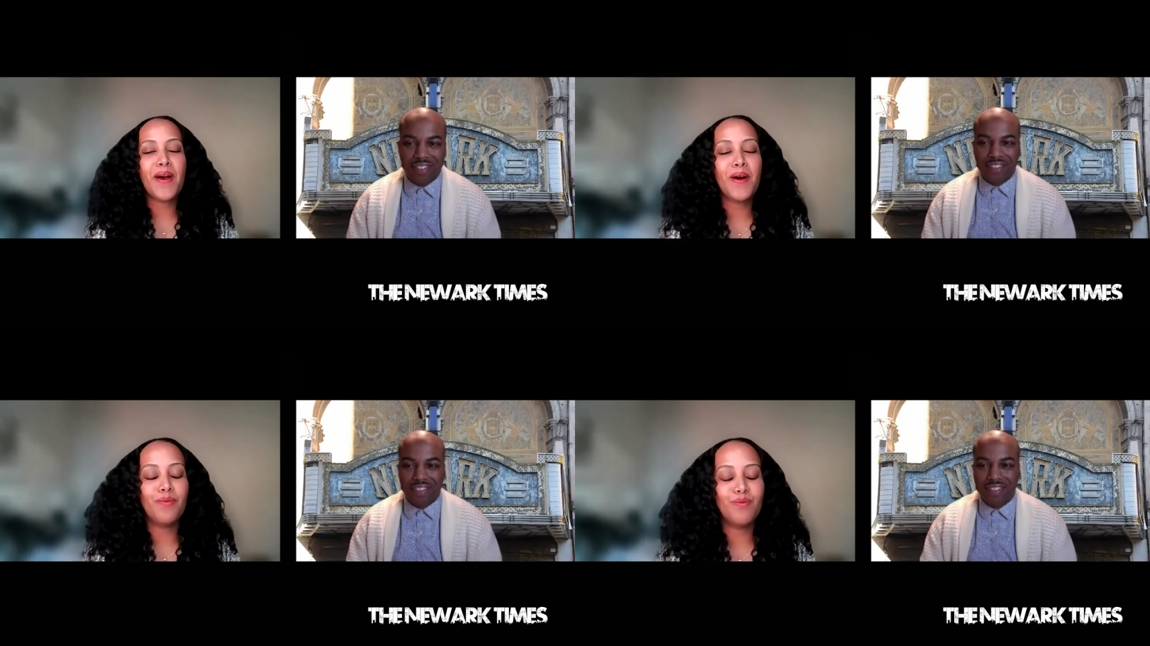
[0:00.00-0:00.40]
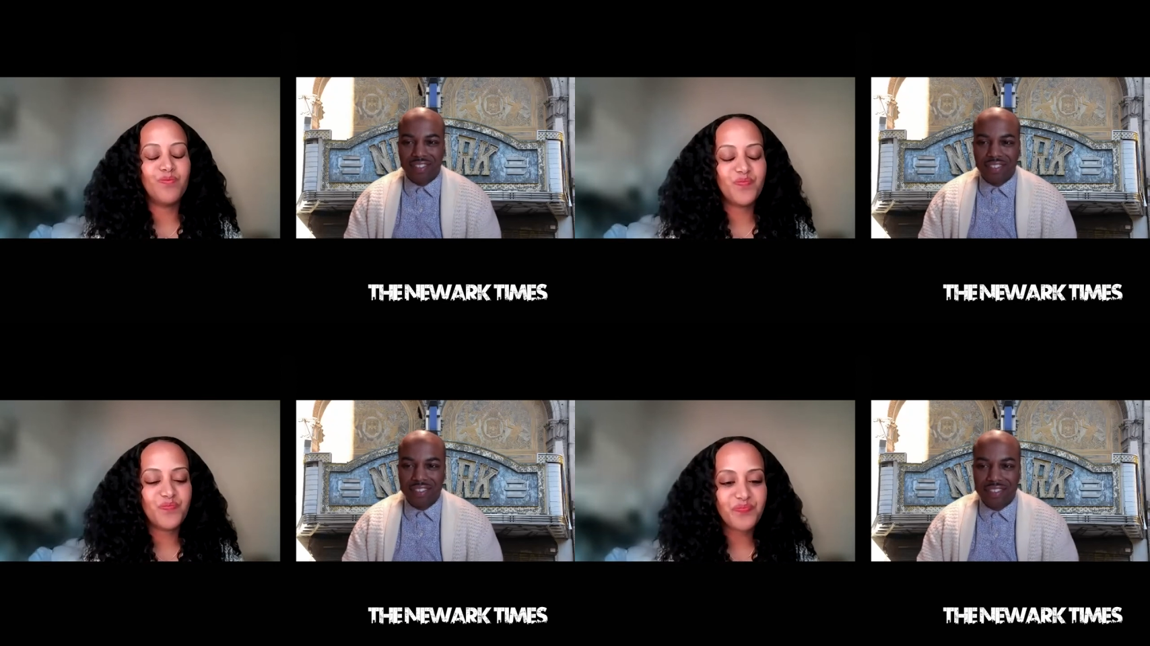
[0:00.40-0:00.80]

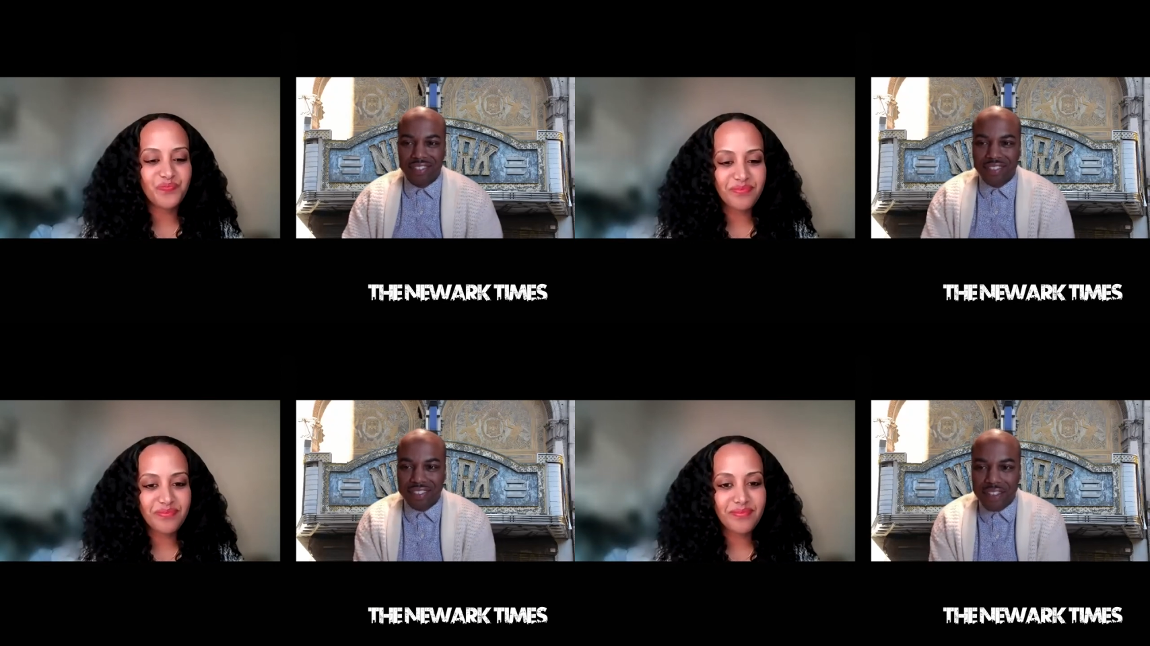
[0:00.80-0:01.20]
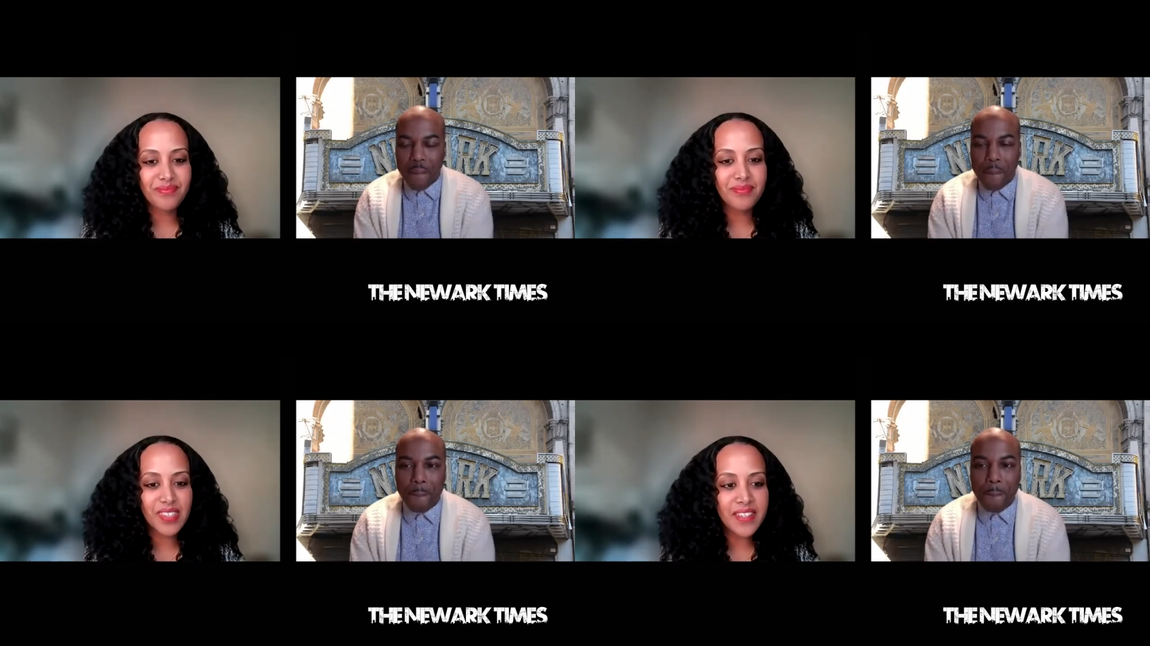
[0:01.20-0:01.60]
Speaker 1: um,
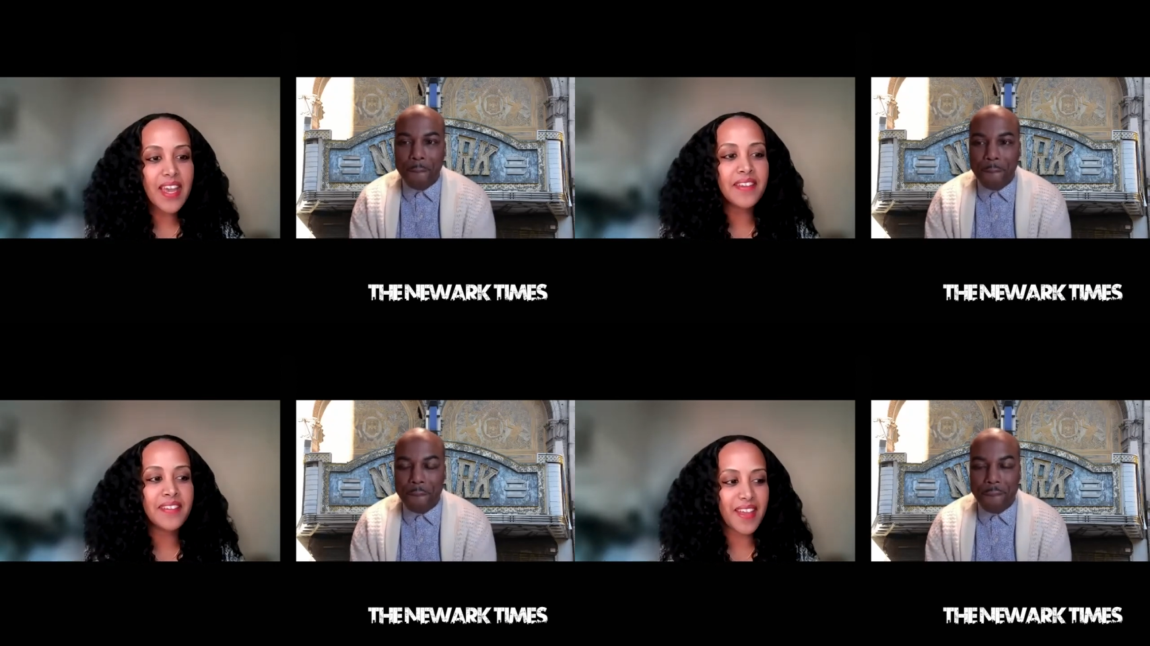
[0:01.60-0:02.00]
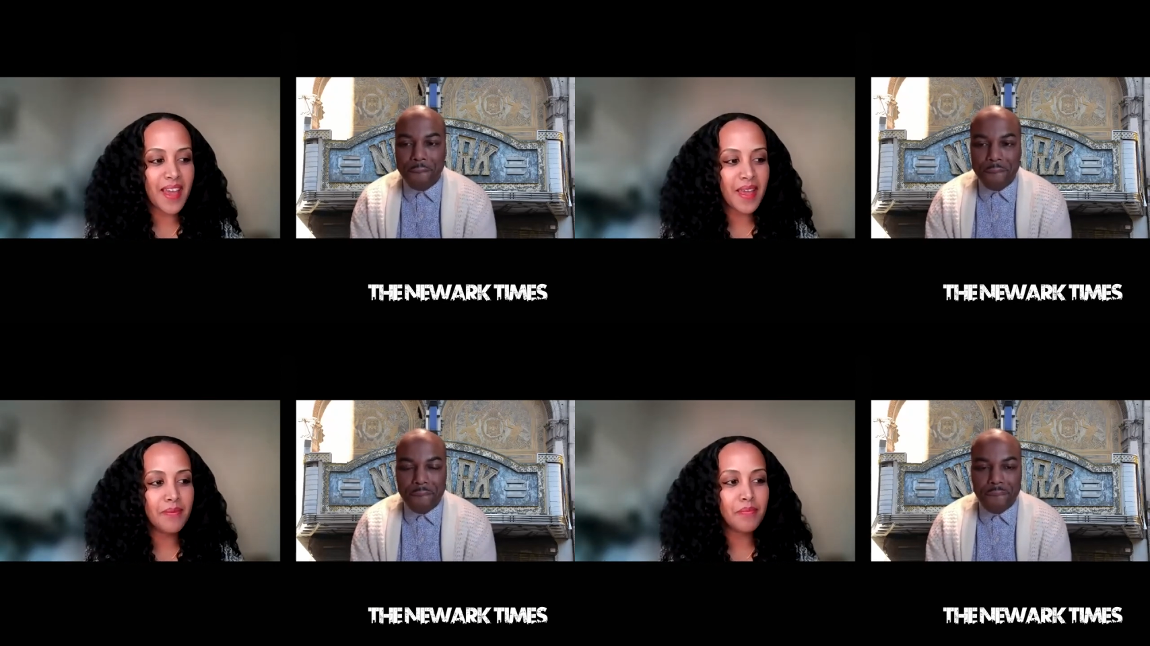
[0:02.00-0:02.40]
yes,
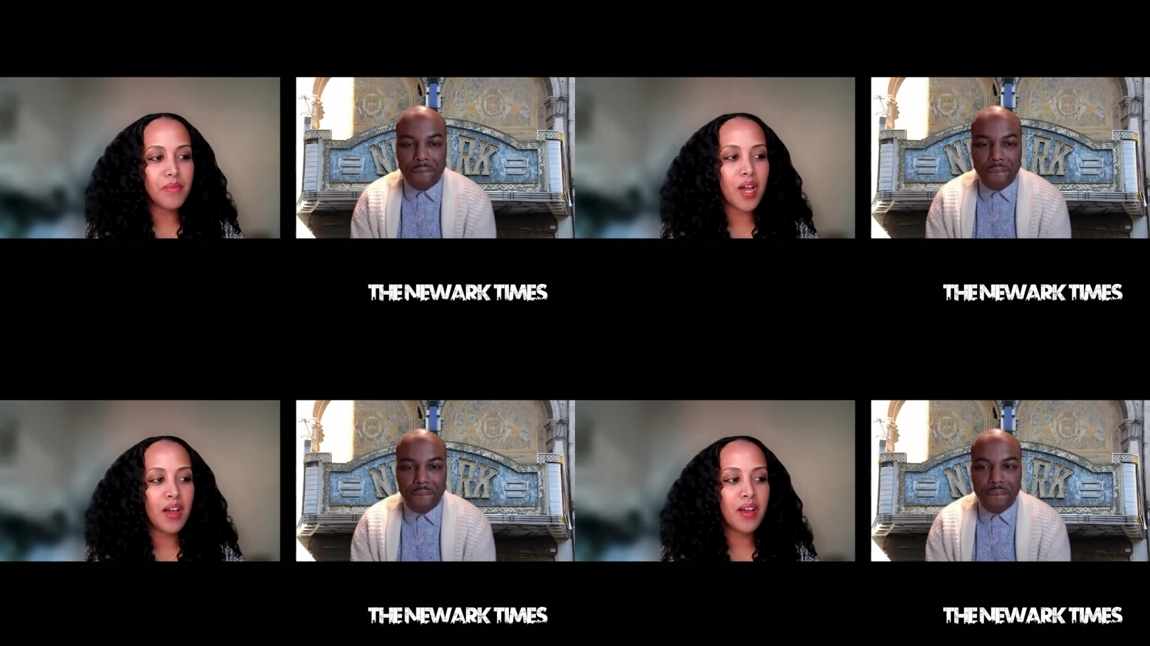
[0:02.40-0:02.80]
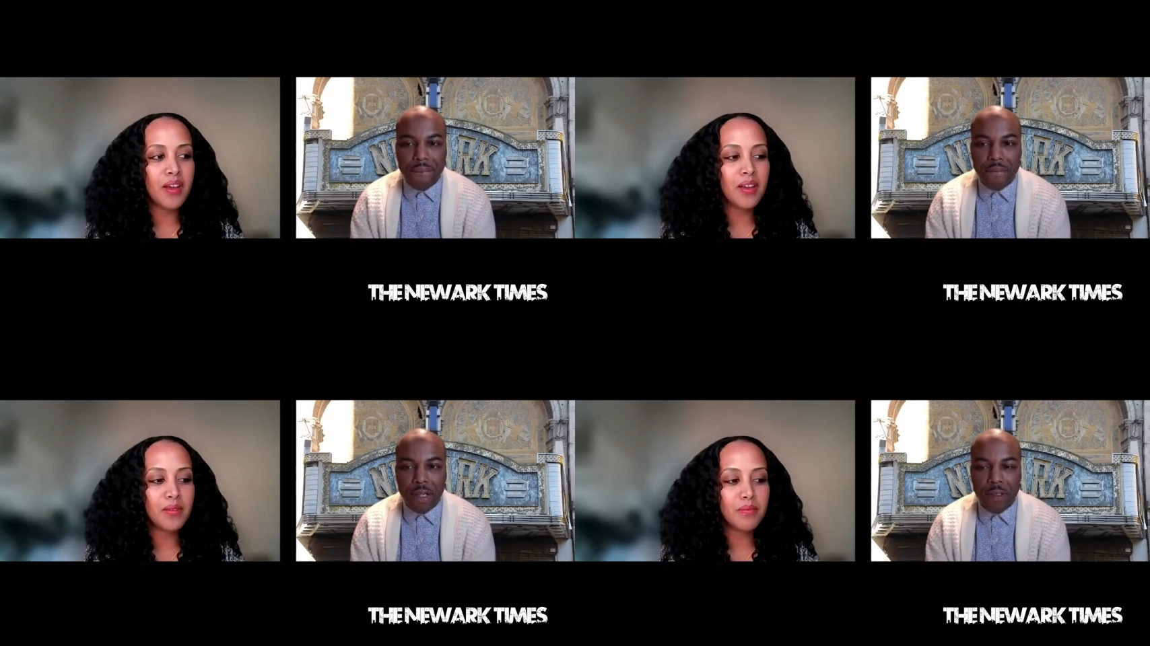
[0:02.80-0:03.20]
I'm
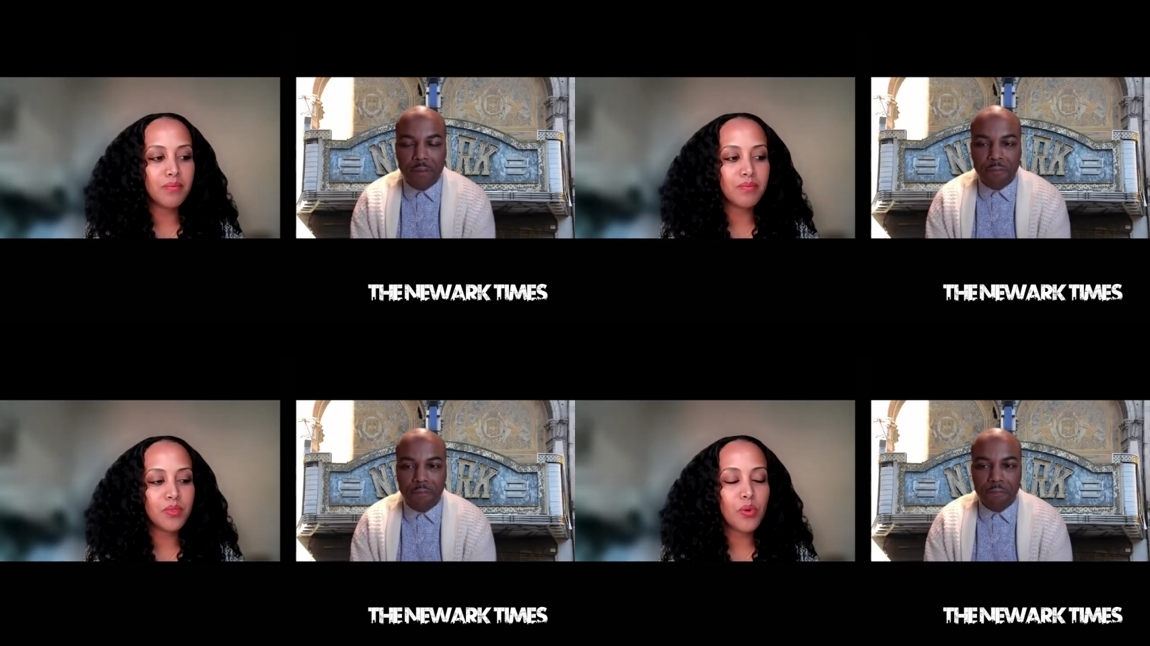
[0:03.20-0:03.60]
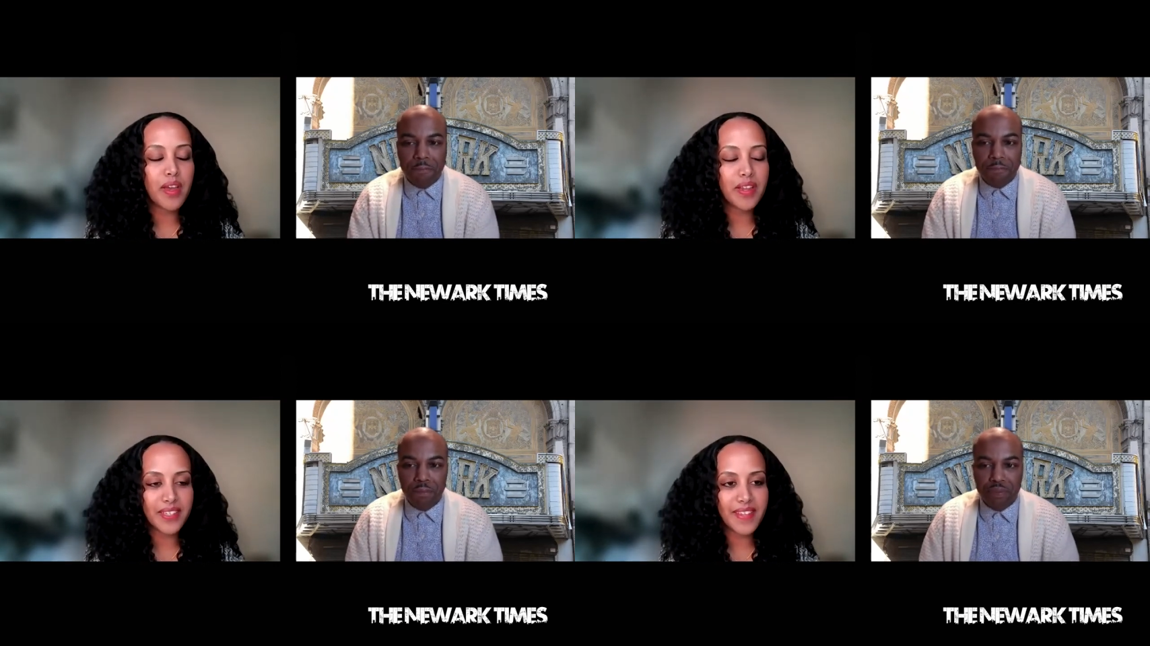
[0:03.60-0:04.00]
uh,
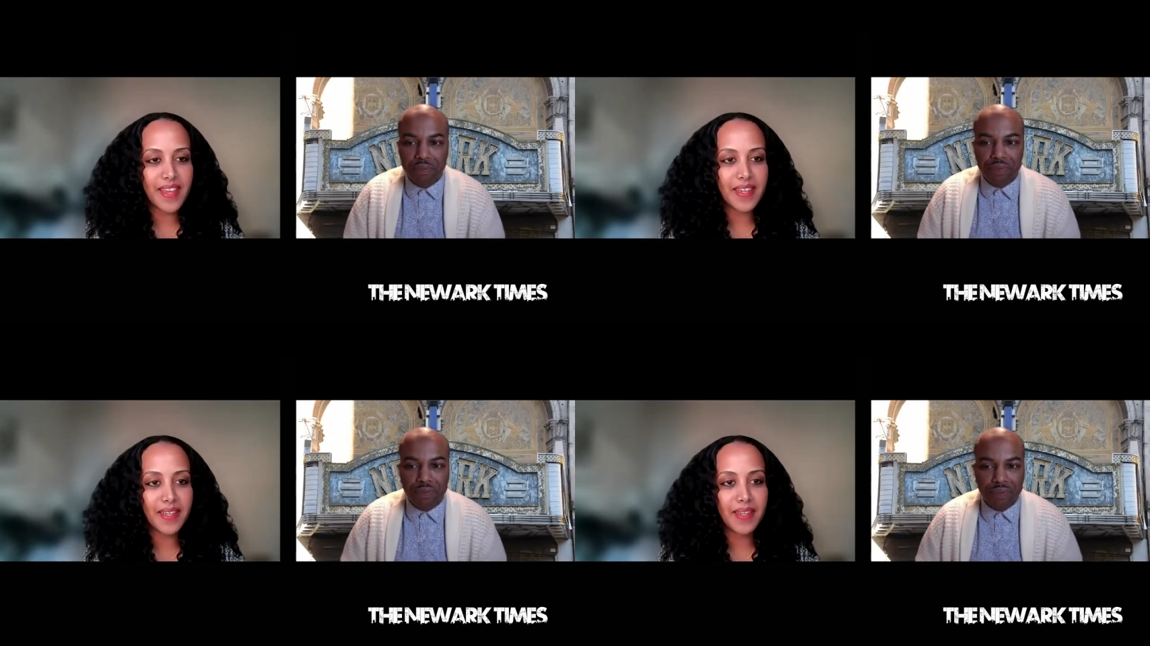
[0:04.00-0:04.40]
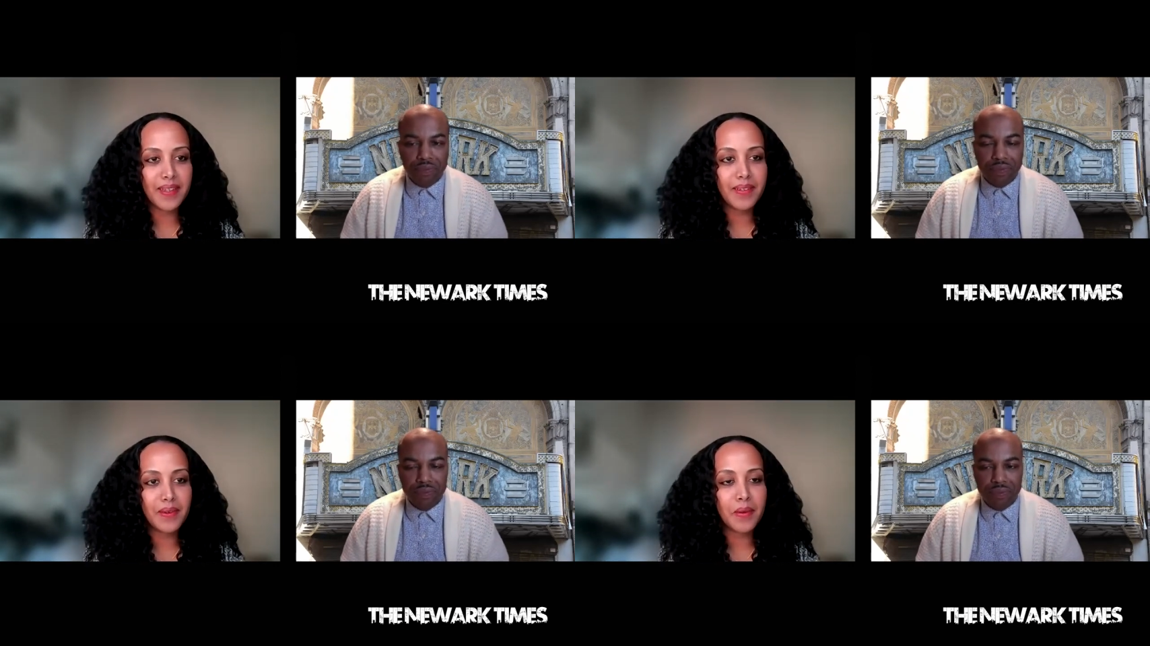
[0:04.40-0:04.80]
quite excited